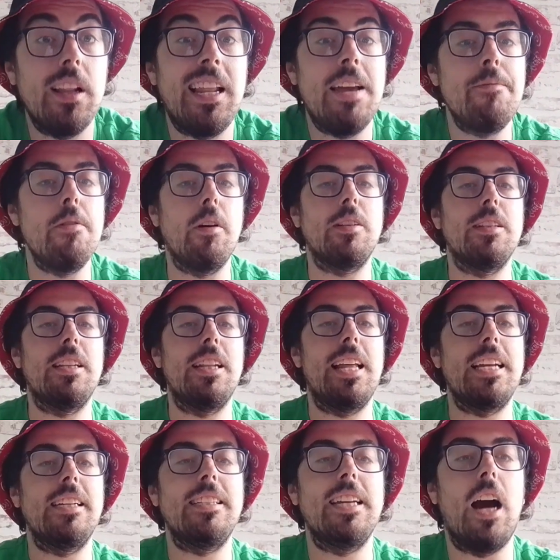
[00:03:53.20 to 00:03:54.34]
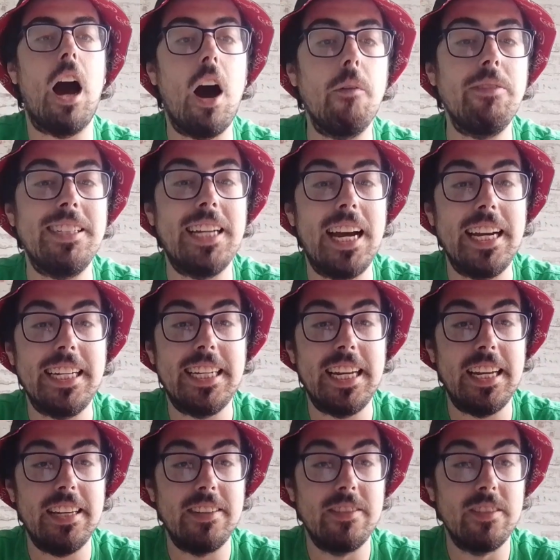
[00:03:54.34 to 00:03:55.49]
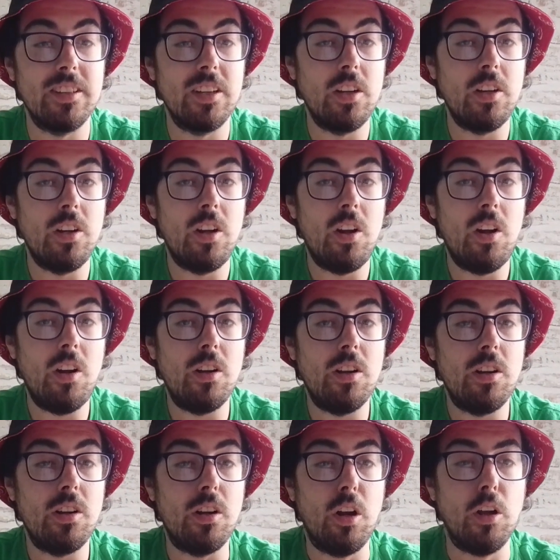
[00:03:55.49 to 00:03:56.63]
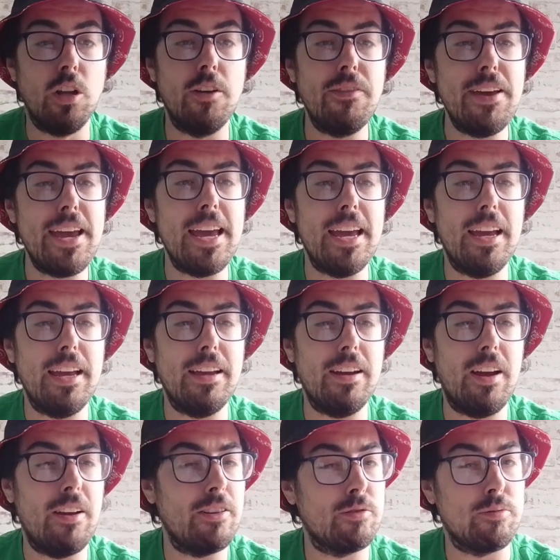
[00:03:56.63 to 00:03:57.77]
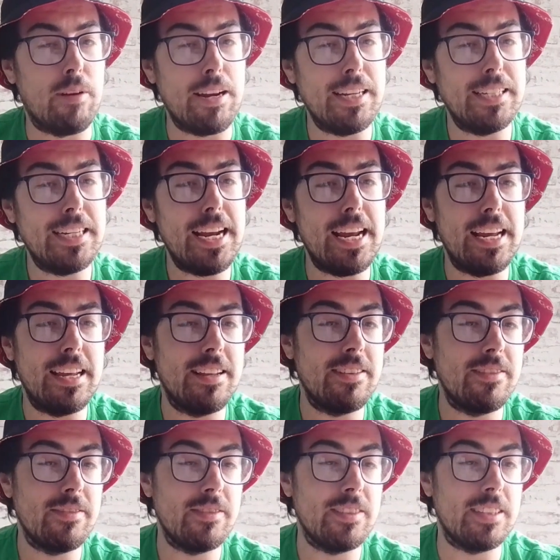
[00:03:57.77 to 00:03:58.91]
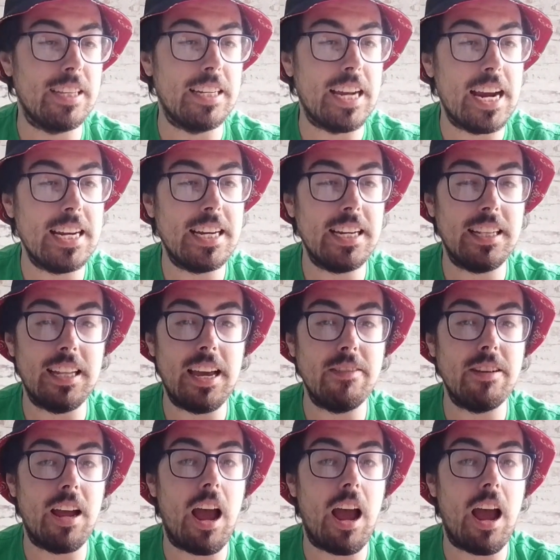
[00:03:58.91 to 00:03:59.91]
Let's move on to the legacy of the 90s. Love it, cringe it. The 90s left